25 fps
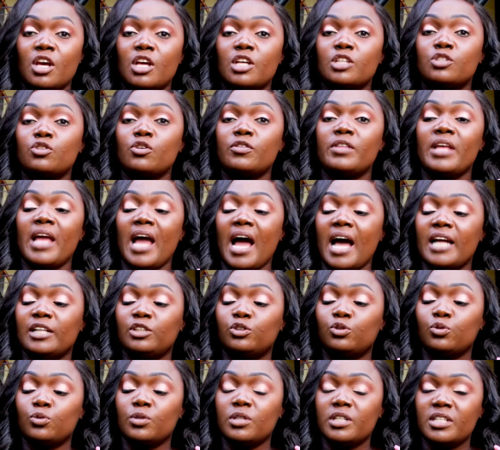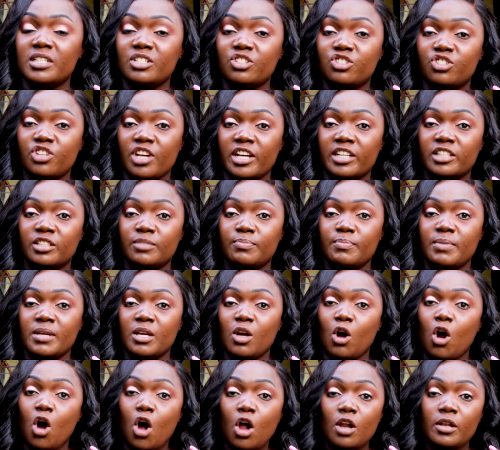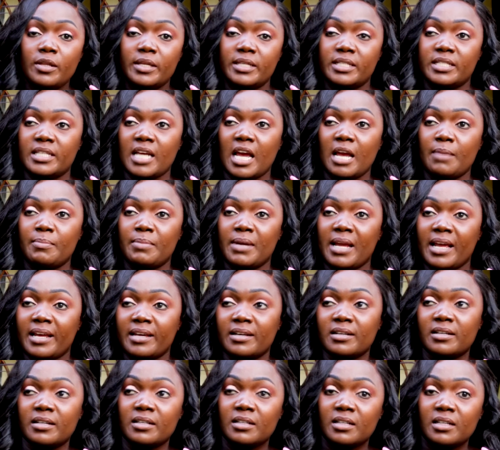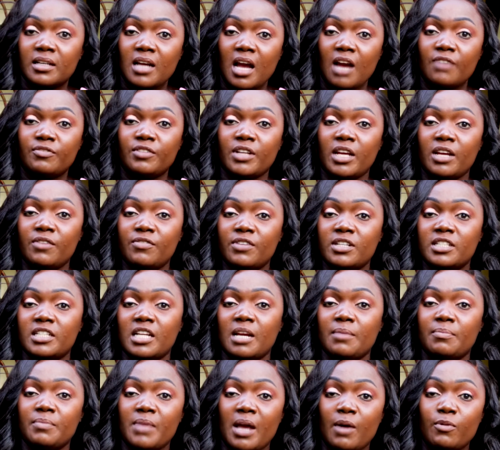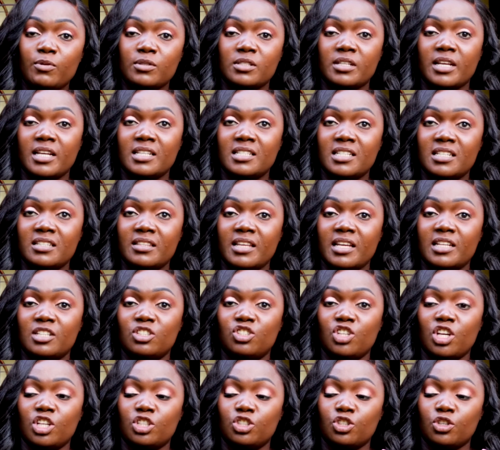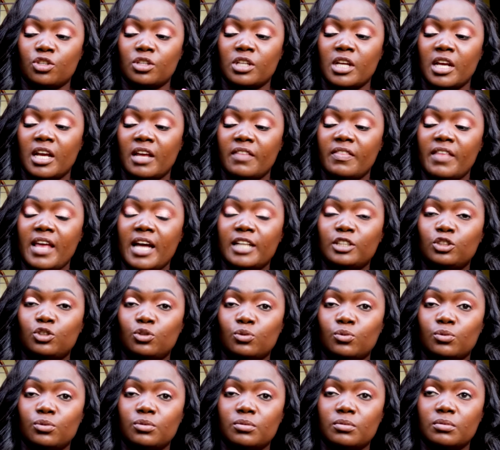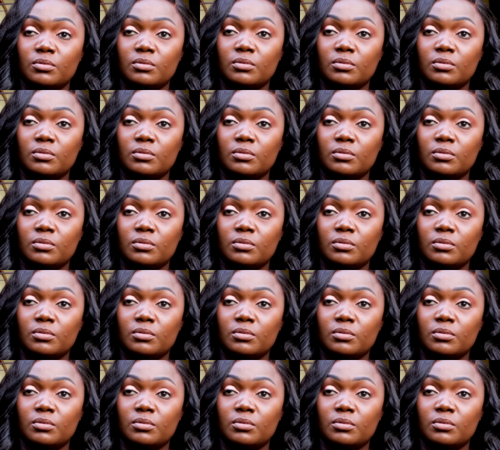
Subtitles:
So they had to inject me all the time. Like after every time I was getting the injection, they had to,